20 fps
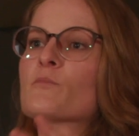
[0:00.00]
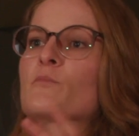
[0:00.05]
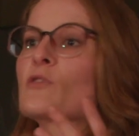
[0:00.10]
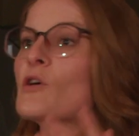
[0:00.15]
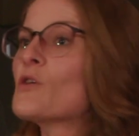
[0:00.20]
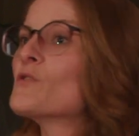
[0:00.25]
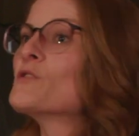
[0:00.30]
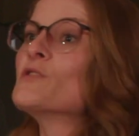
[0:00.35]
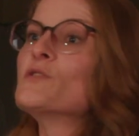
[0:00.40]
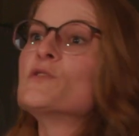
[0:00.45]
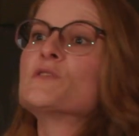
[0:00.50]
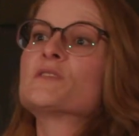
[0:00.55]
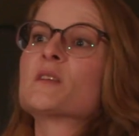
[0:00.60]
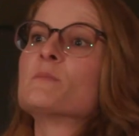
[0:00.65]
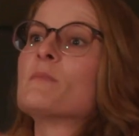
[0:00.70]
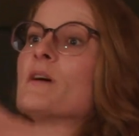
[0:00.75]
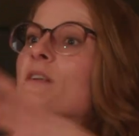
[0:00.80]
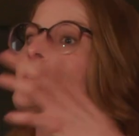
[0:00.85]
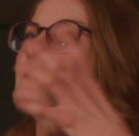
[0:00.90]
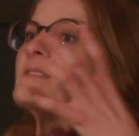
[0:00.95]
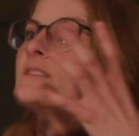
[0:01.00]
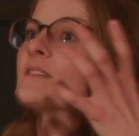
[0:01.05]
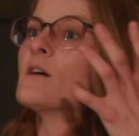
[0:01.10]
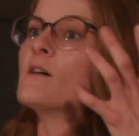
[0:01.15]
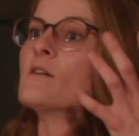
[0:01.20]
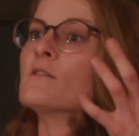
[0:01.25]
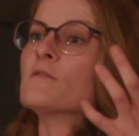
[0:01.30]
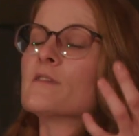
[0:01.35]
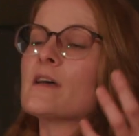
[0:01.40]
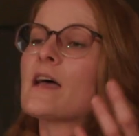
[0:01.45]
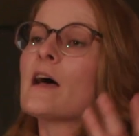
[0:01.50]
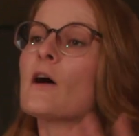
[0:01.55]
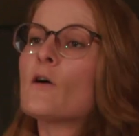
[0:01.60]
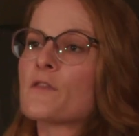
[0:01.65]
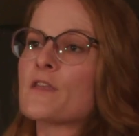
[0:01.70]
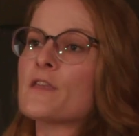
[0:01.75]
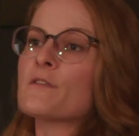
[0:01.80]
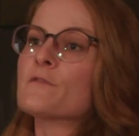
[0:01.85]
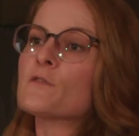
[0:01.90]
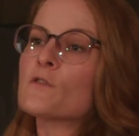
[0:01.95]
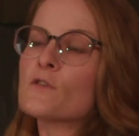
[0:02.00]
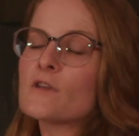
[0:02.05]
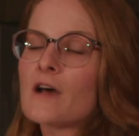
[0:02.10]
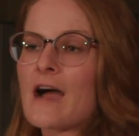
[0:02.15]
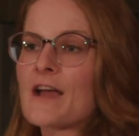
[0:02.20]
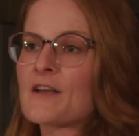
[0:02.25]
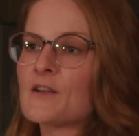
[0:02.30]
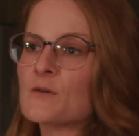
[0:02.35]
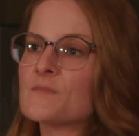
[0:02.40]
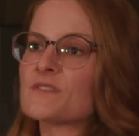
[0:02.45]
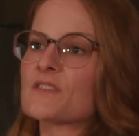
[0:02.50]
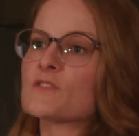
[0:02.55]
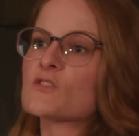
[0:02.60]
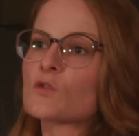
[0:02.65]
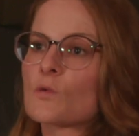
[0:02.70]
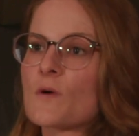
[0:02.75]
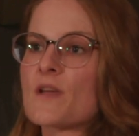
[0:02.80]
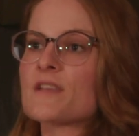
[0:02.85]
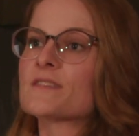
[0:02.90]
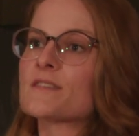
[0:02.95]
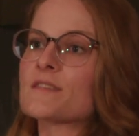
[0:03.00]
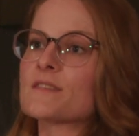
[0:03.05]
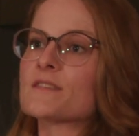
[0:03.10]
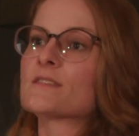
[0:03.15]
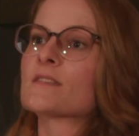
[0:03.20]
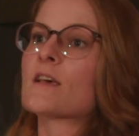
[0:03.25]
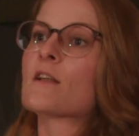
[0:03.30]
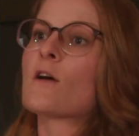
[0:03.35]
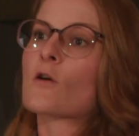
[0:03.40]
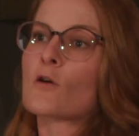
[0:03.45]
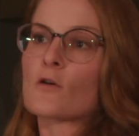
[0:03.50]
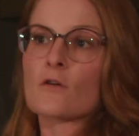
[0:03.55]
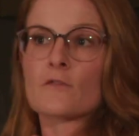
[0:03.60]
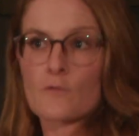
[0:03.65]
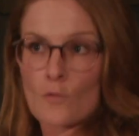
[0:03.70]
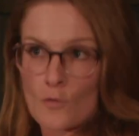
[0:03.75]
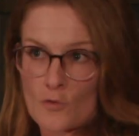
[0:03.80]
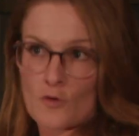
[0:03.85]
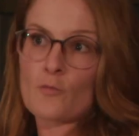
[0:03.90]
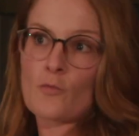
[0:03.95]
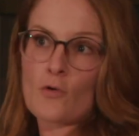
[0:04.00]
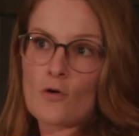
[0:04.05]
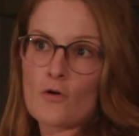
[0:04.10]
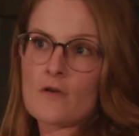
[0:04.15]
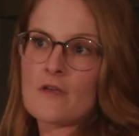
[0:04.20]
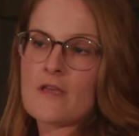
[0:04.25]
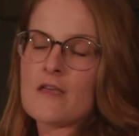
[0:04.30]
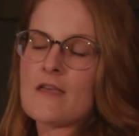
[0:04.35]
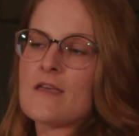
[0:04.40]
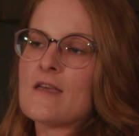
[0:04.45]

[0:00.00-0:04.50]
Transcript: produce, an abundance of healthy food items and choices that are affordable.